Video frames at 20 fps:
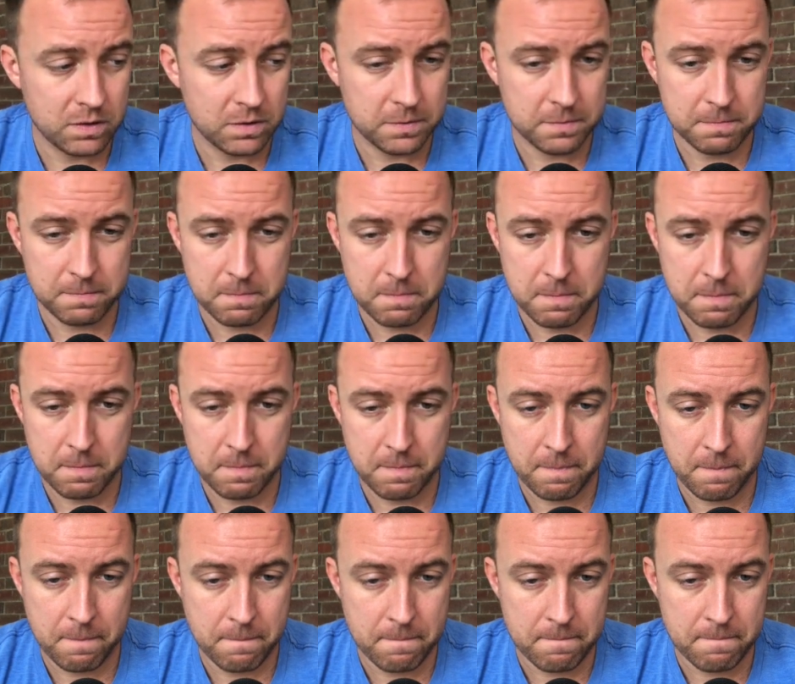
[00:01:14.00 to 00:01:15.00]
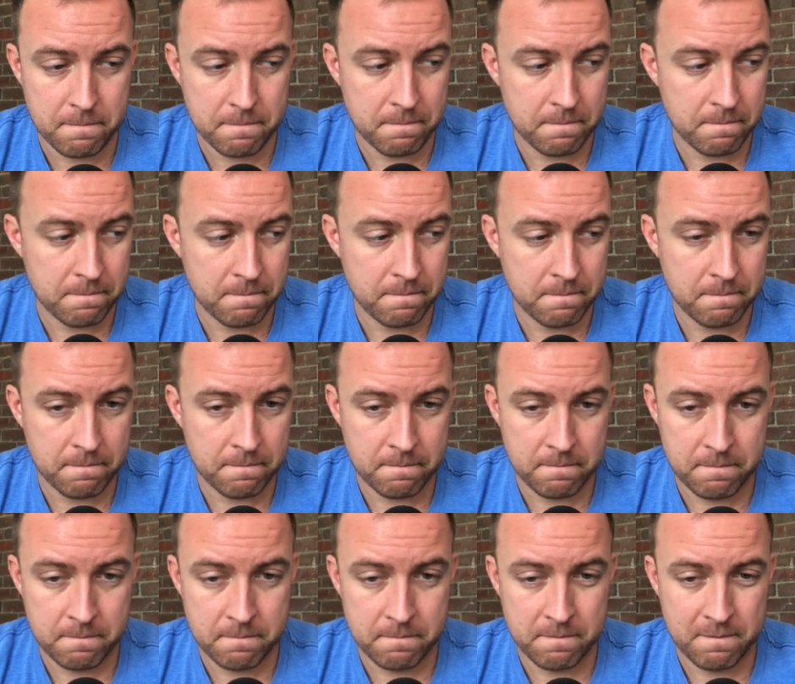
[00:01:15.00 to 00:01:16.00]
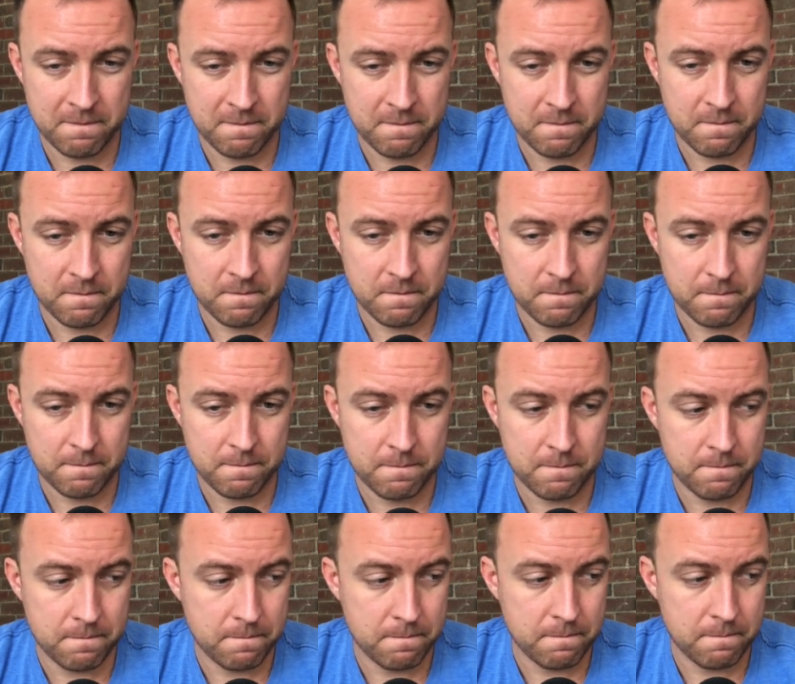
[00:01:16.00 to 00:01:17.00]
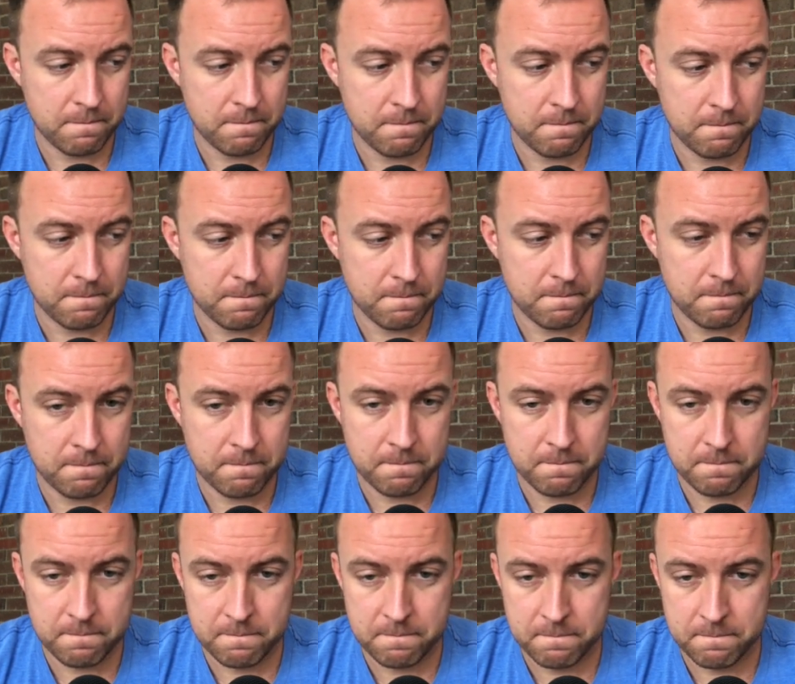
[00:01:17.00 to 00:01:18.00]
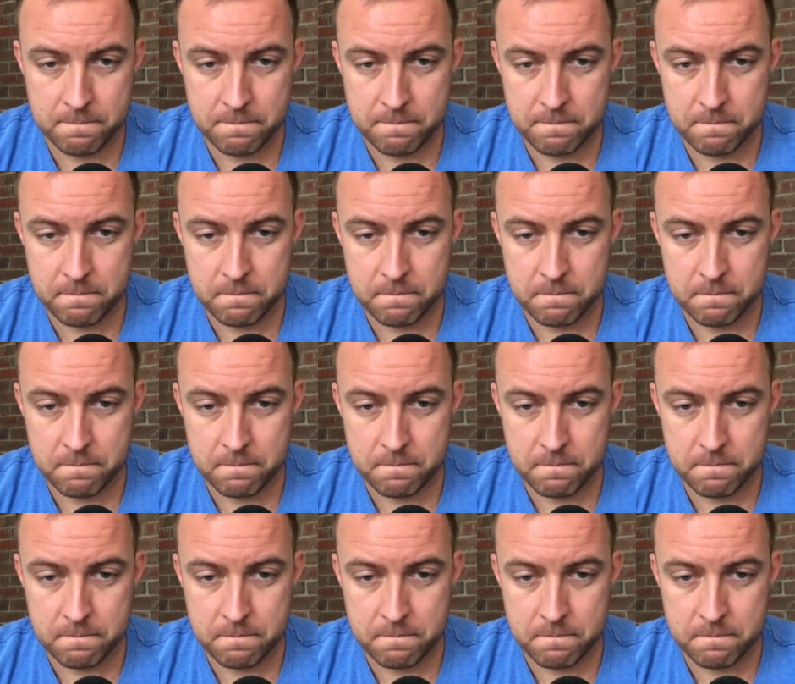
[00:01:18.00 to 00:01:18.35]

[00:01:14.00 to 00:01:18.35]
(no one is talking)